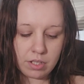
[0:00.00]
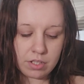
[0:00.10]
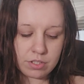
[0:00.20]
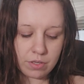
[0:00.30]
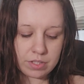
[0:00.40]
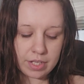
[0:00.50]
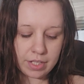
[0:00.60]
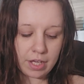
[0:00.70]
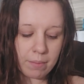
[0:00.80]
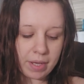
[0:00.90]
so it's
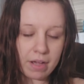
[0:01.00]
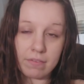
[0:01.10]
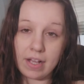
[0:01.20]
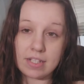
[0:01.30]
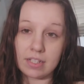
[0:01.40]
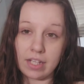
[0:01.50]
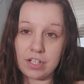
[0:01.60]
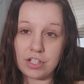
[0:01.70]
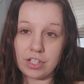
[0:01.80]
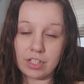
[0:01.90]
like coming out of
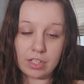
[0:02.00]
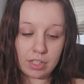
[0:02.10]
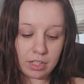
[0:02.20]
isolation,